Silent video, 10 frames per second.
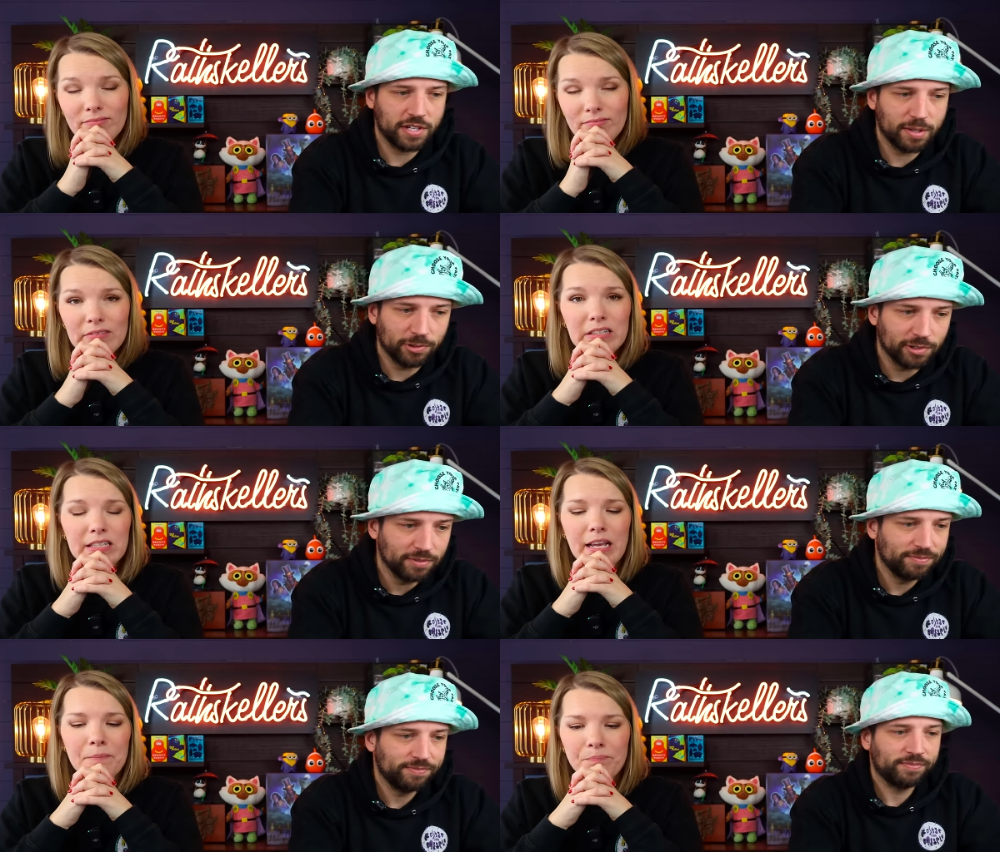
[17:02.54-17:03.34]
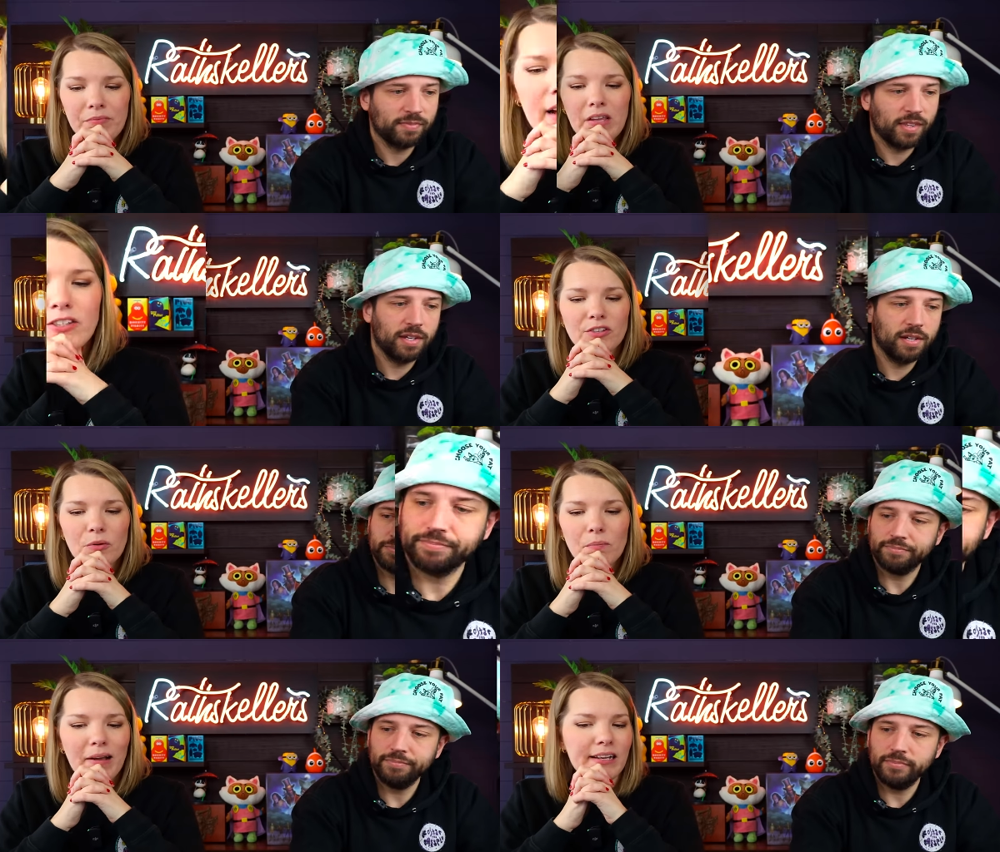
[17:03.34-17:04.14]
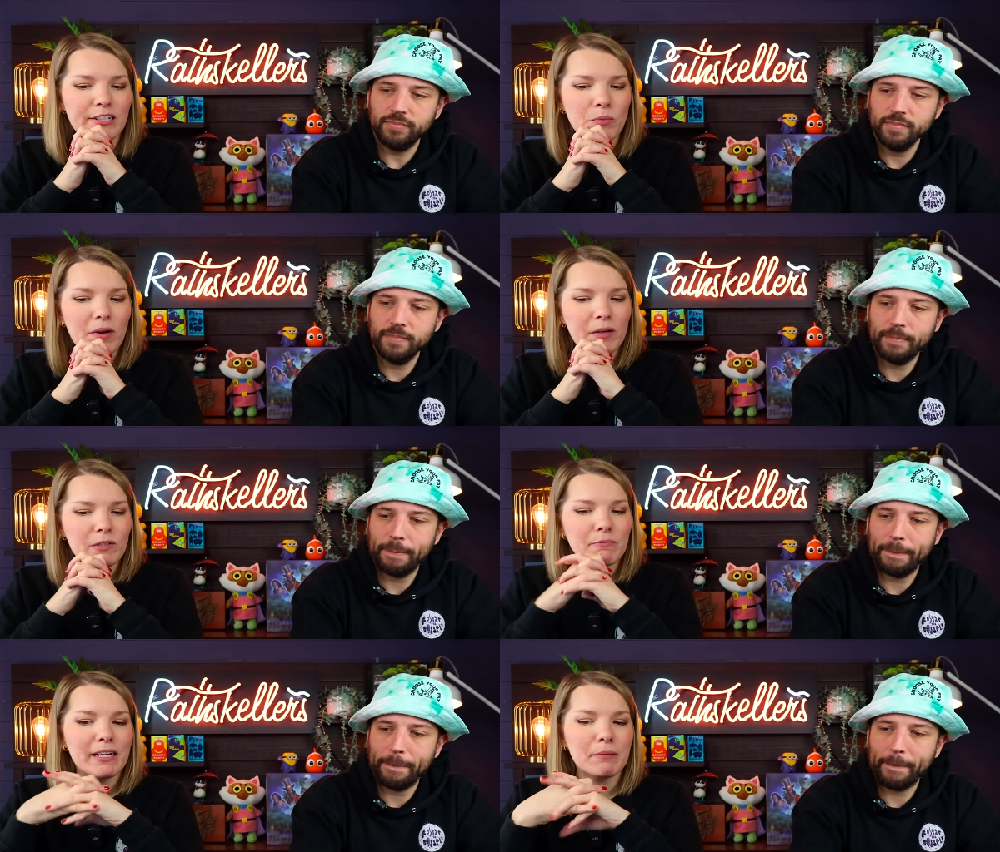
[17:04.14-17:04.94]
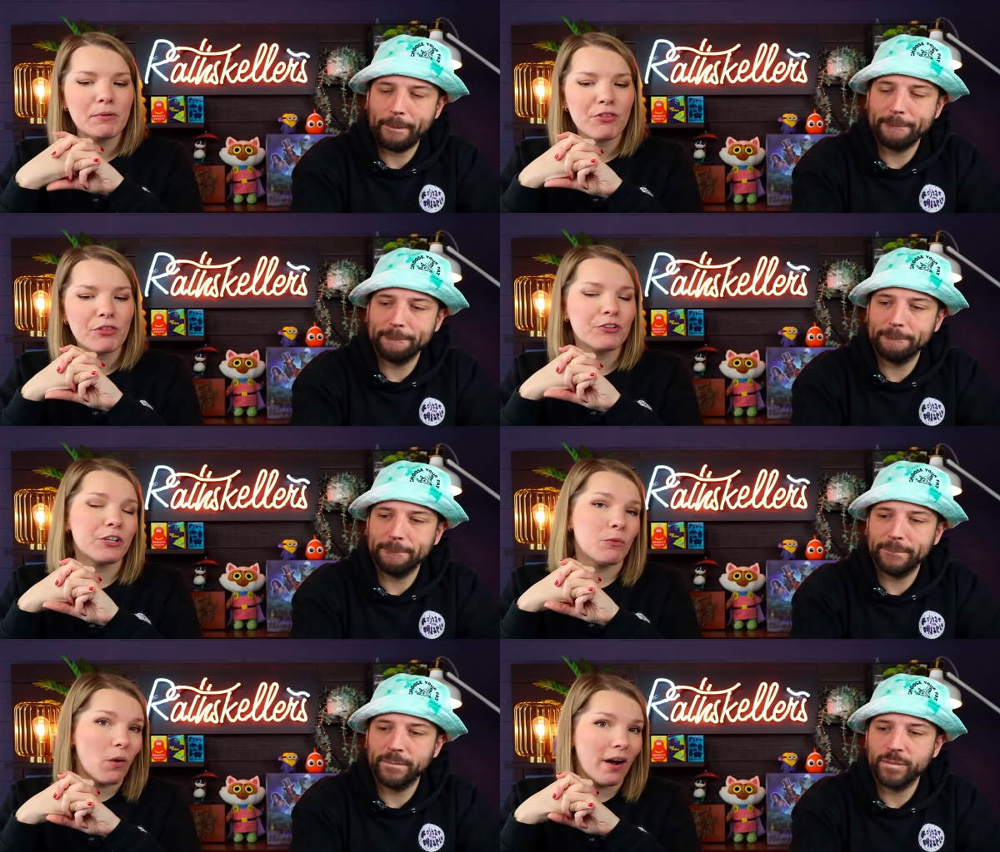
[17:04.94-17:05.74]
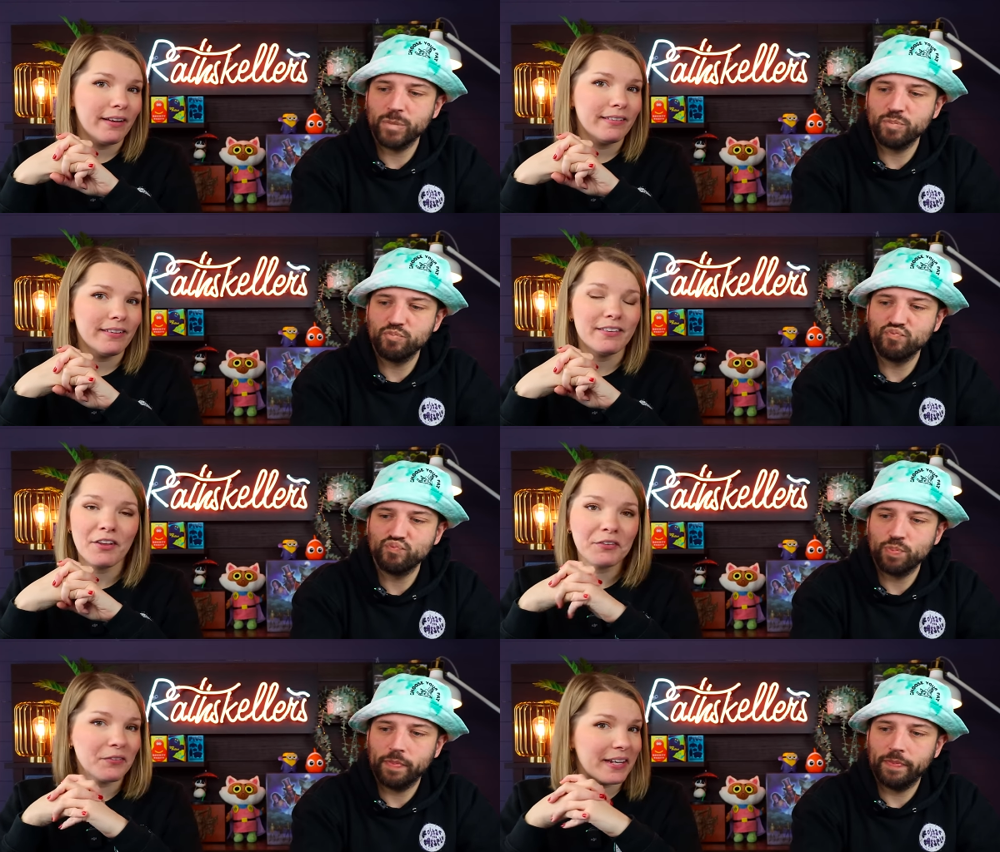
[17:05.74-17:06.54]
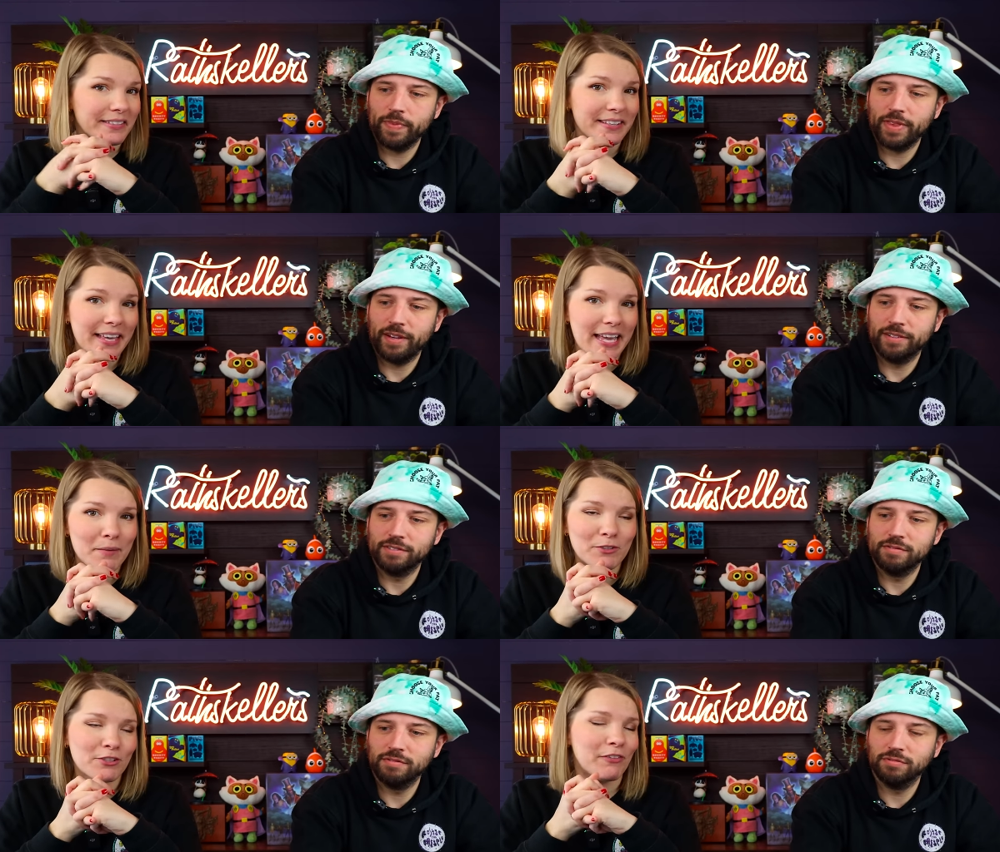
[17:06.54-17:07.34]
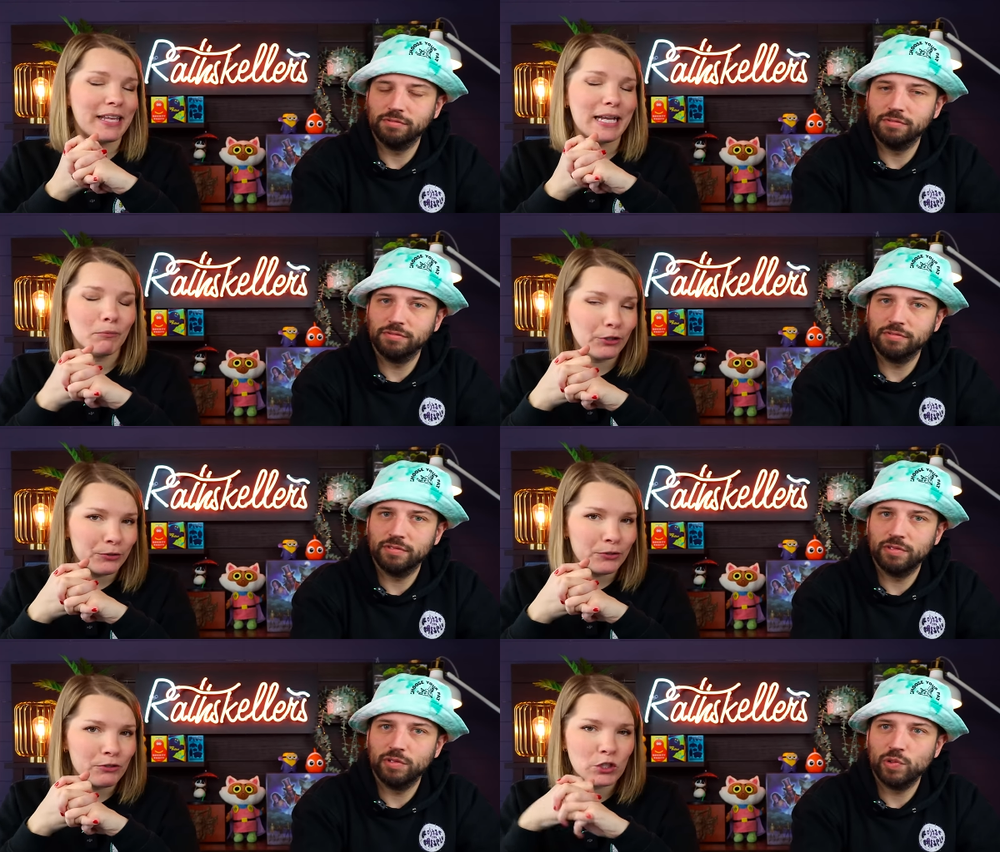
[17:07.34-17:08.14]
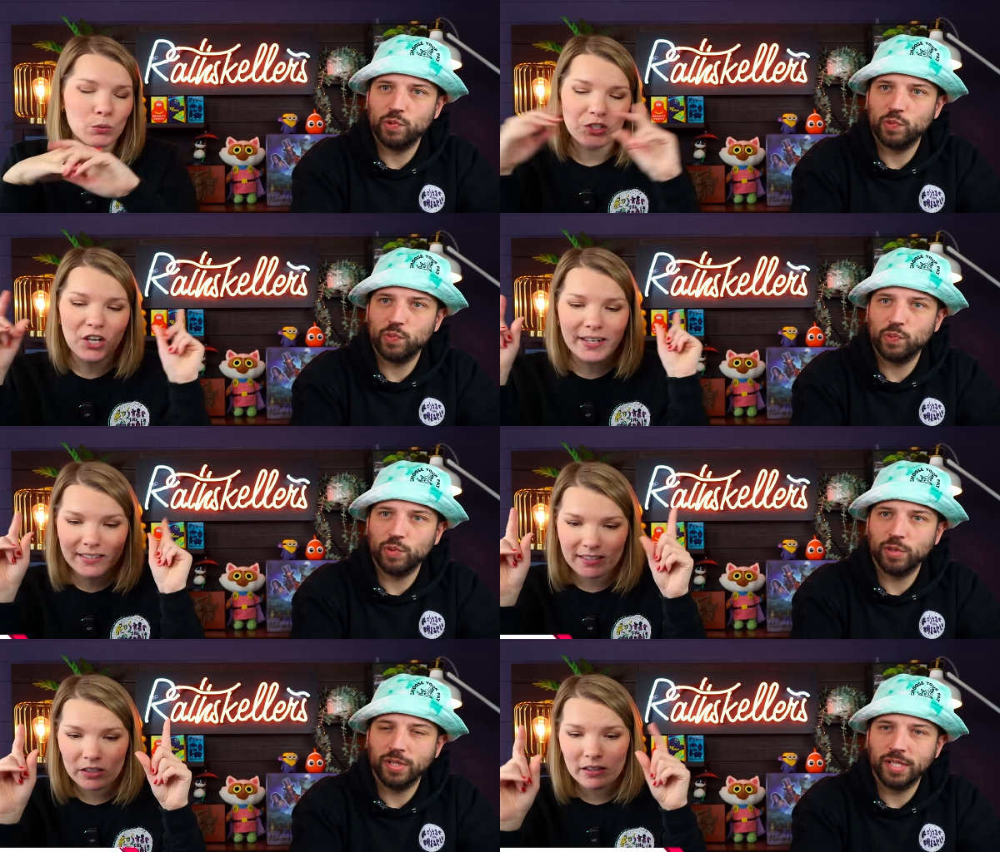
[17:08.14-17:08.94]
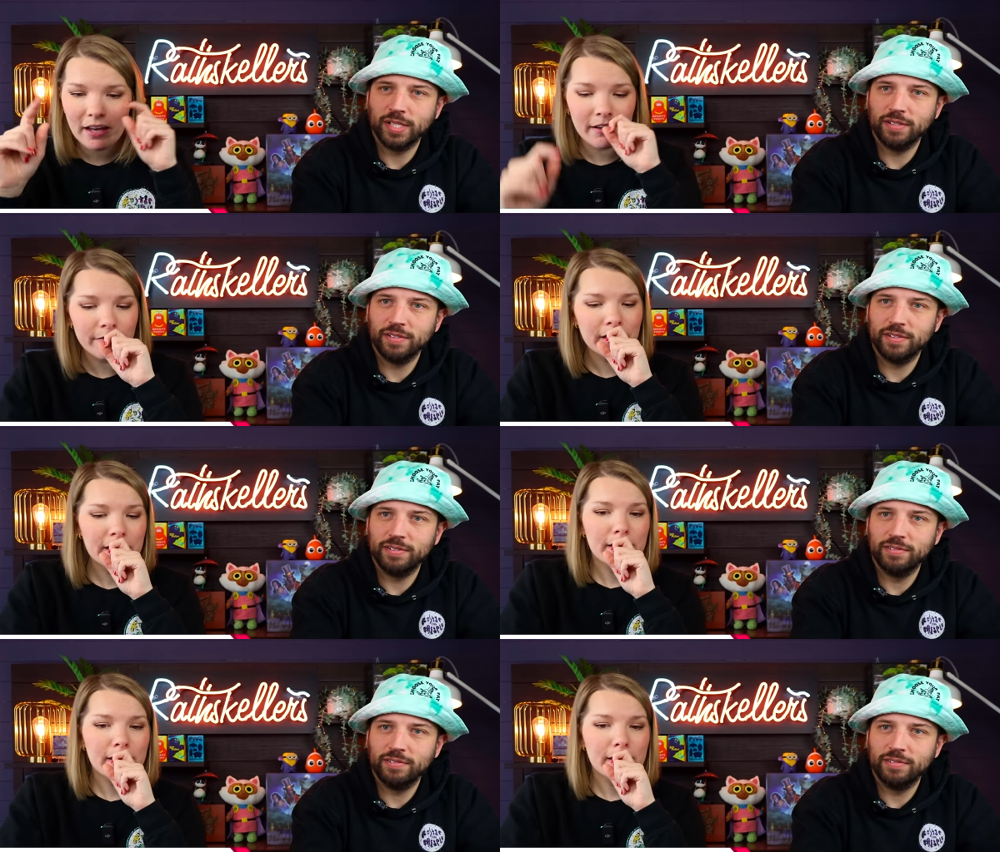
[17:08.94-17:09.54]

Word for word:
Speaker 1: table. Same. So my next one was my number thirty-one, another racing game, which is Flamme Rouge, which I still love.